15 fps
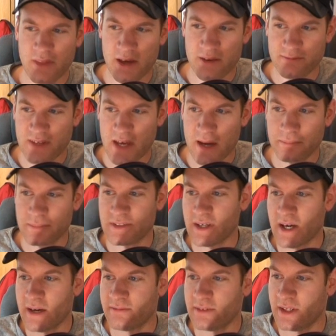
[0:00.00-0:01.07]
They have tap to
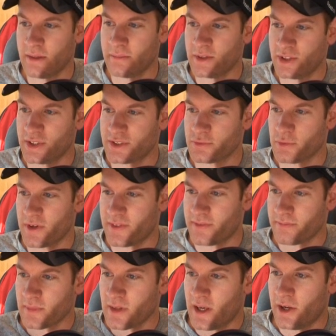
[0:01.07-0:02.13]
dive into images with
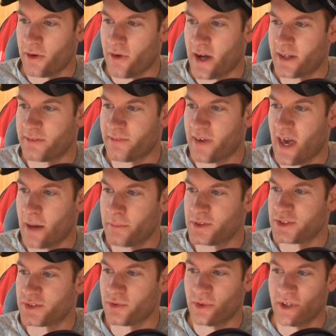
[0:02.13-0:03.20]
interactive
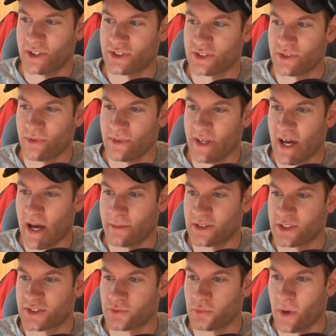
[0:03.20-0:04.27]
captions, rotation 3D
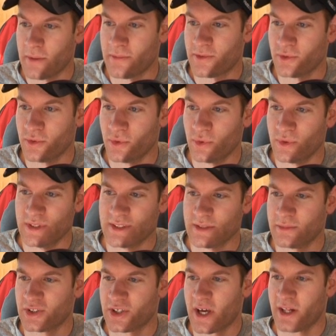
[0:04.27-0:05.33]
objects, swipe through these
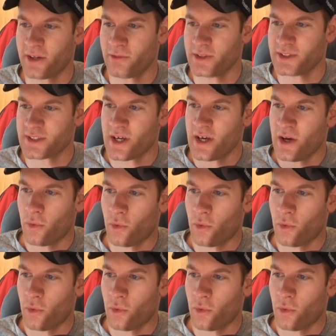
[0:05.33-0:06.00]
image galleries,